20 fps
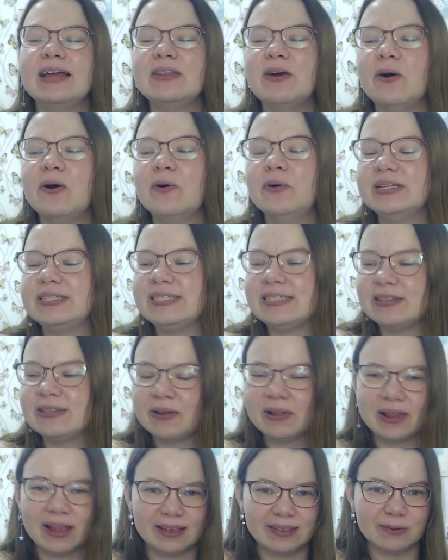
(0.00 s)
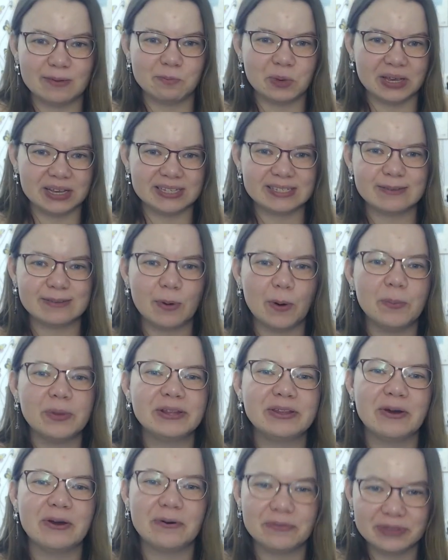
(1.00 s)
know it's not like the biggest
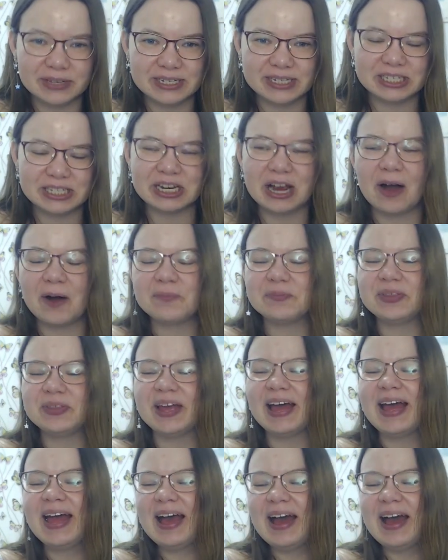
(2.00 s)
moment of this chapter,